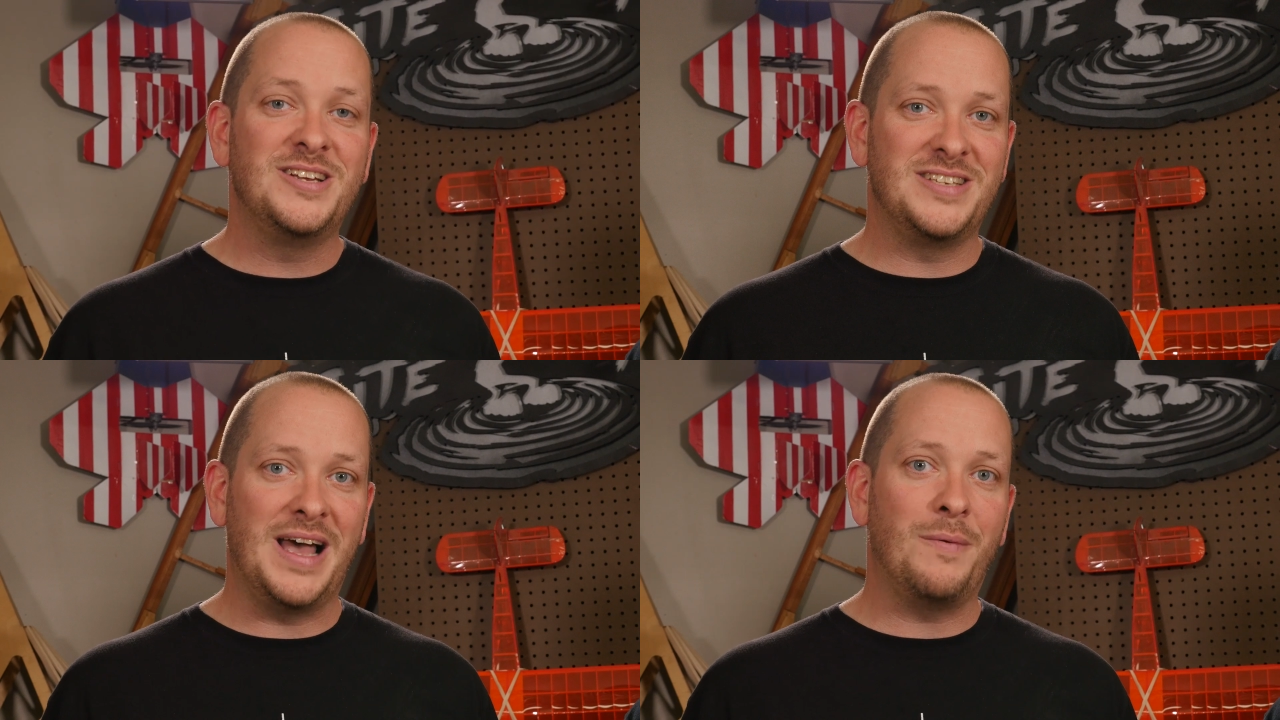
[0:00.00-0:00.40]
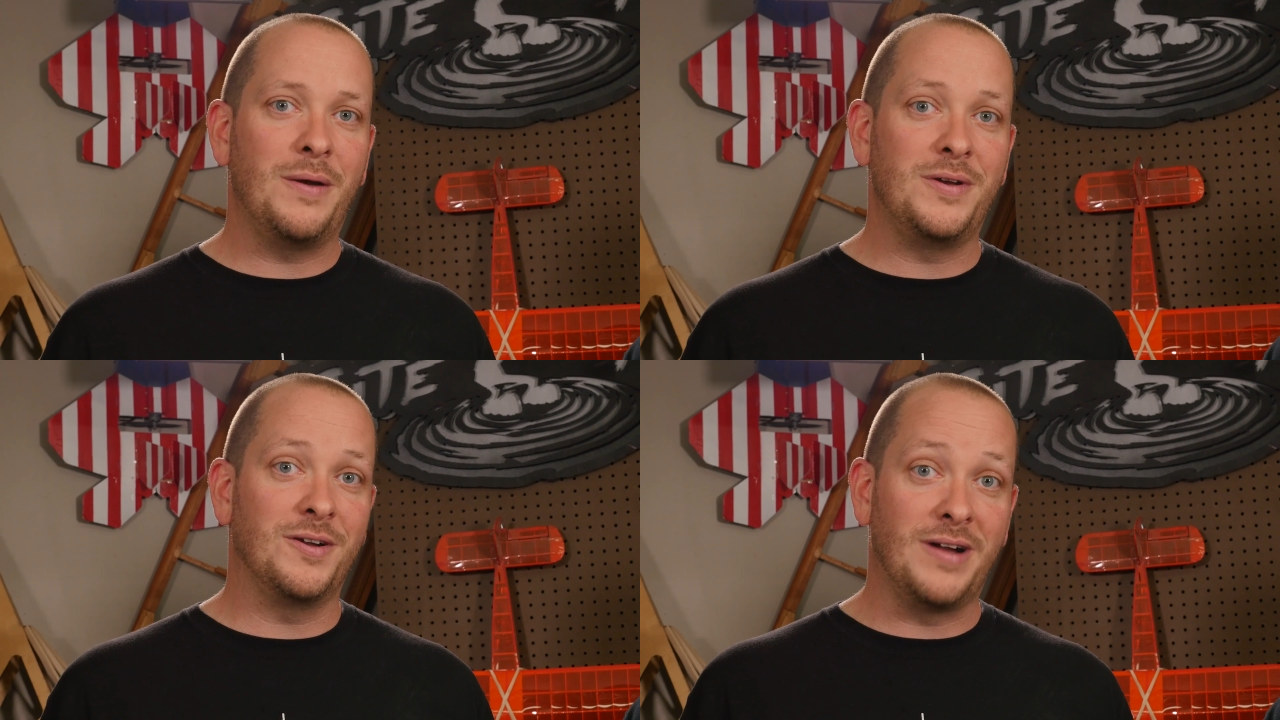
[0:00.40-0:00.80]
So that
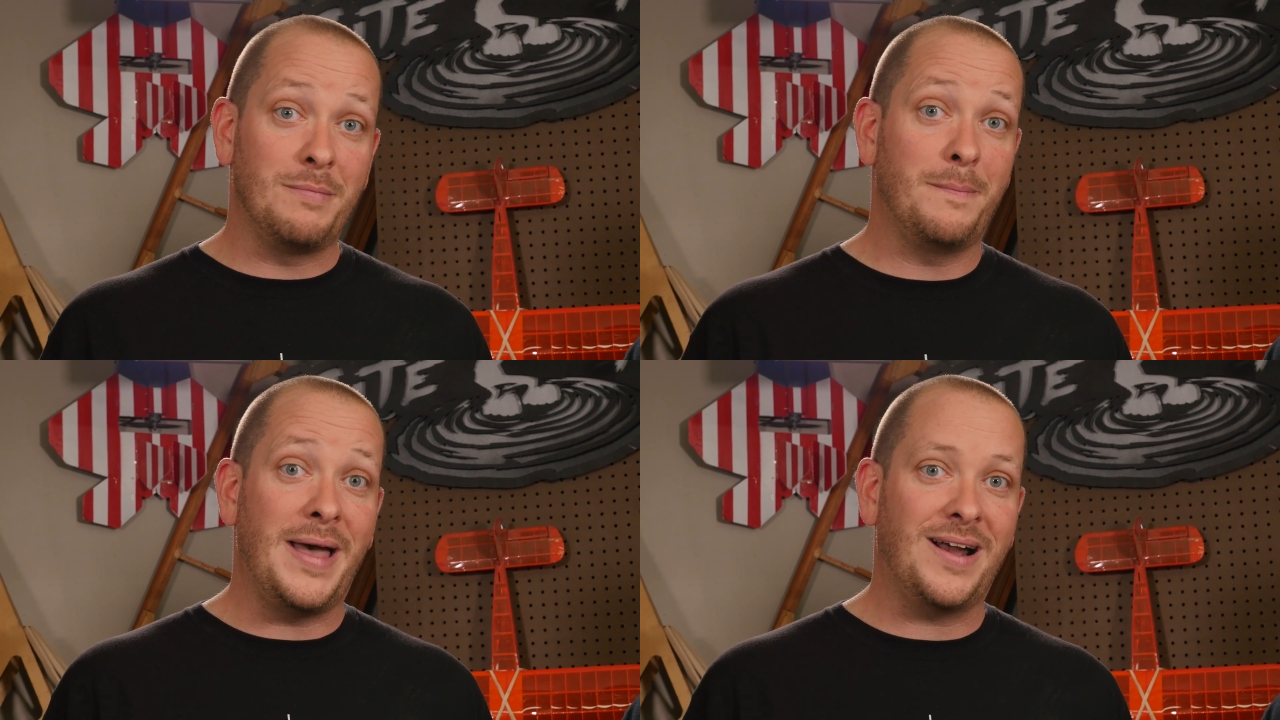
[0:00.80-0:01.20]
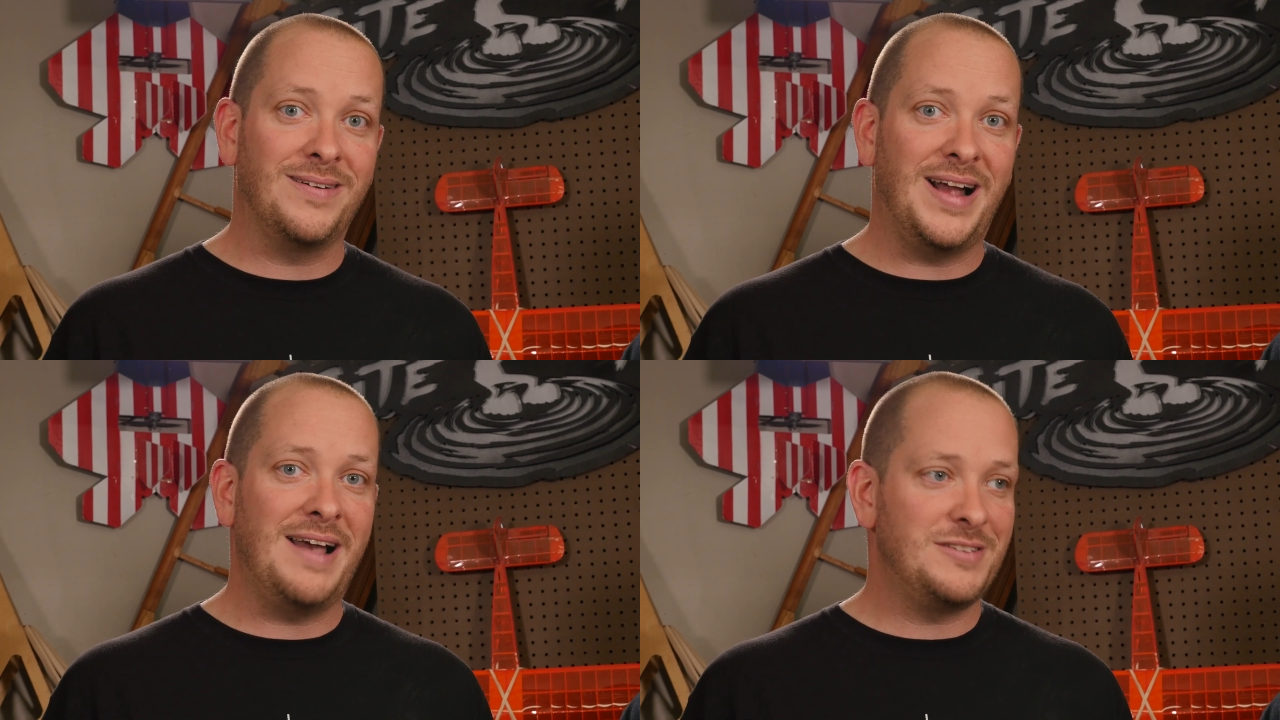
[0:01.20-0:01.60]
way when your Gremlin pack
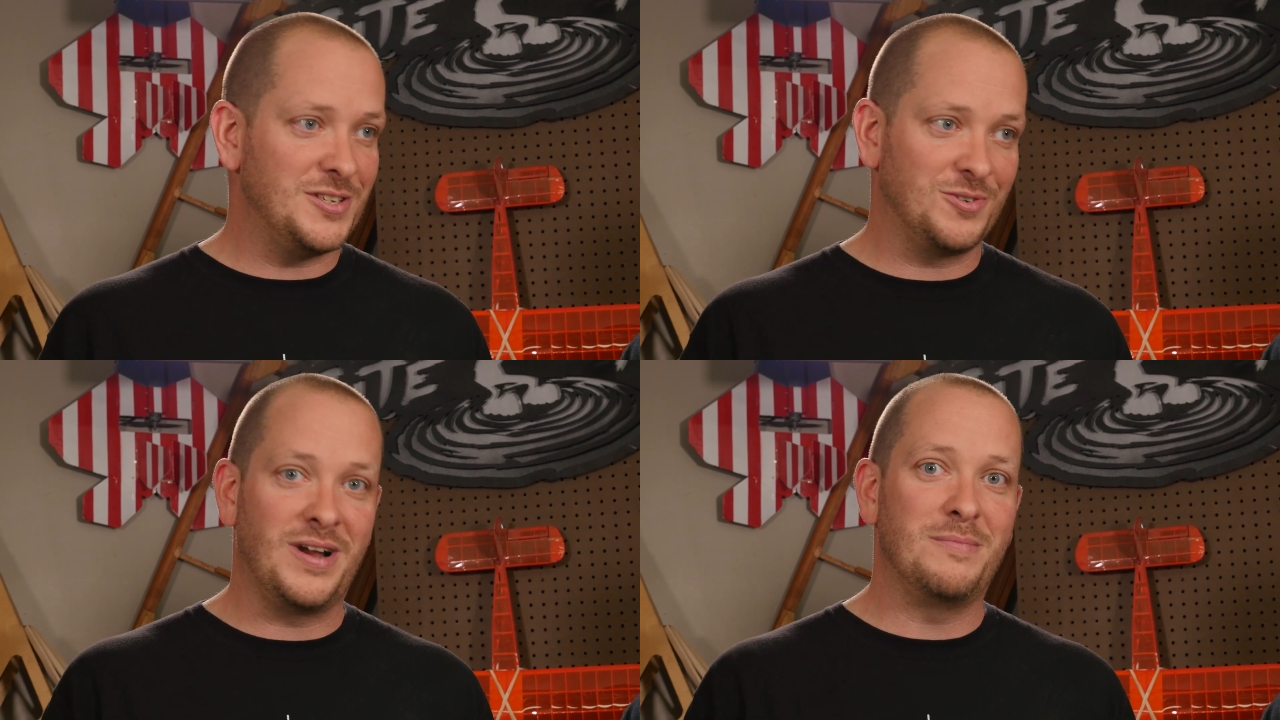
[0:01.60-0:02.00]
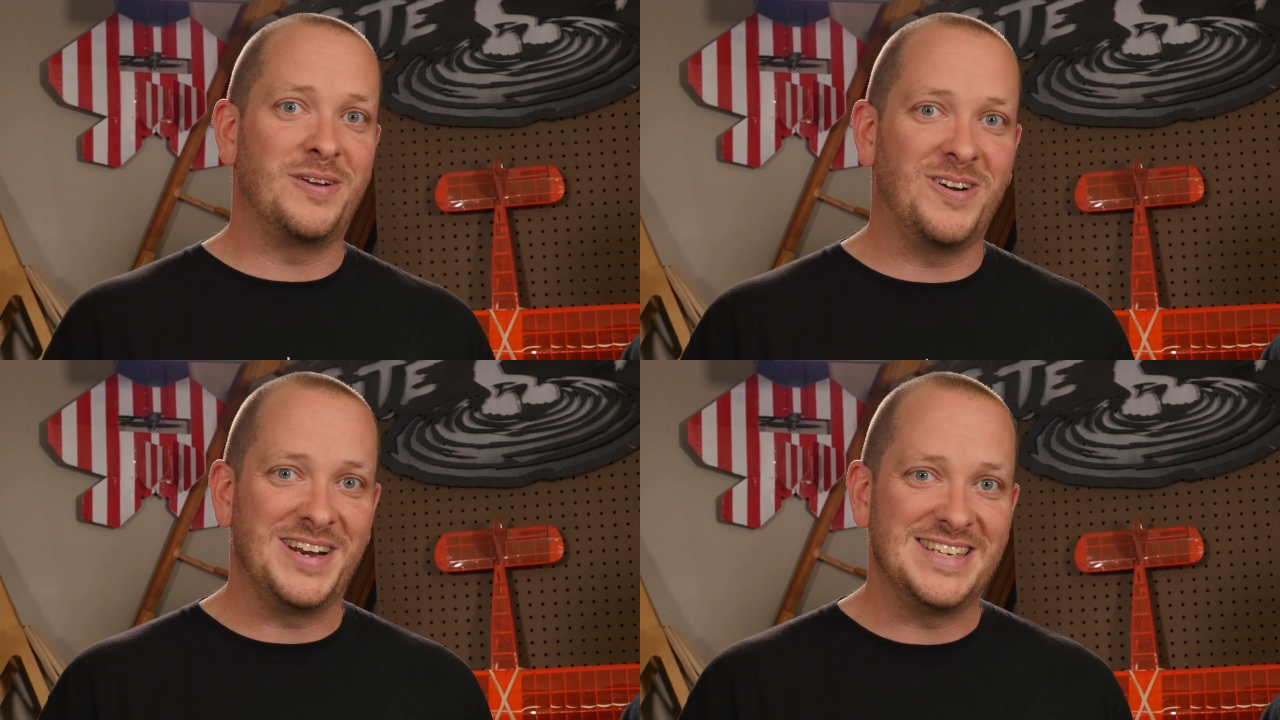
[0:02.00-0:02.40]
arrives, there's a
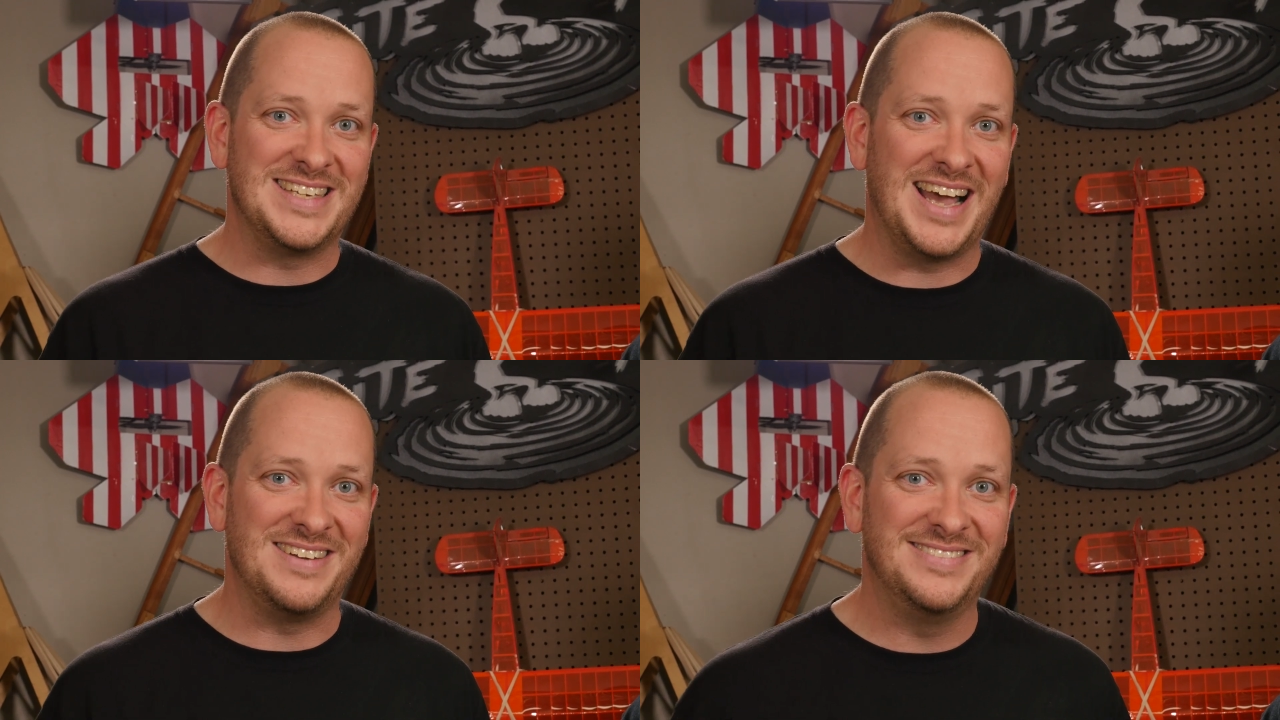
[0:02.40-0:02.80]
Gremlin already inside.